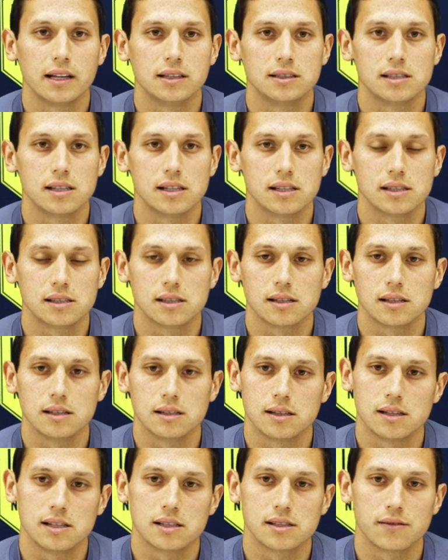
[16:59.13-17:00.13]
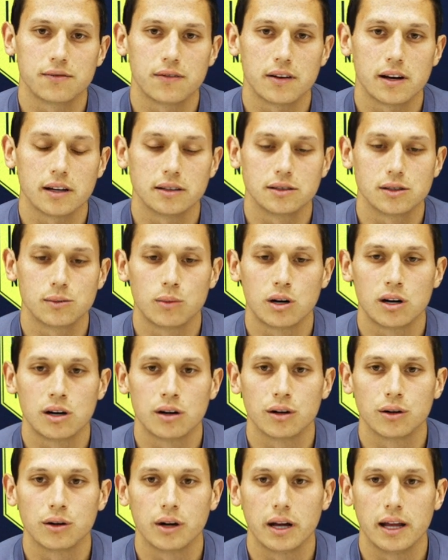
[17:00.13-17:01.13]
into this affair
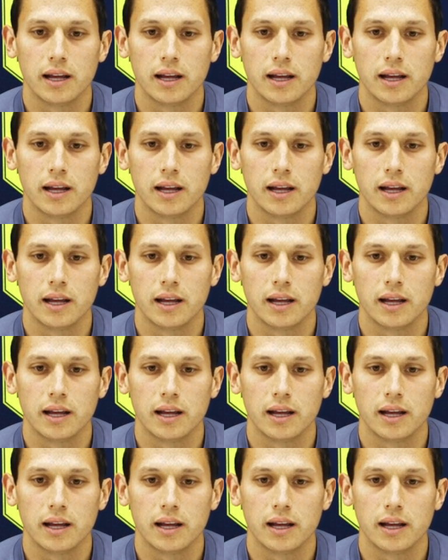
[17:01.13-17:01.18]
tomorrow.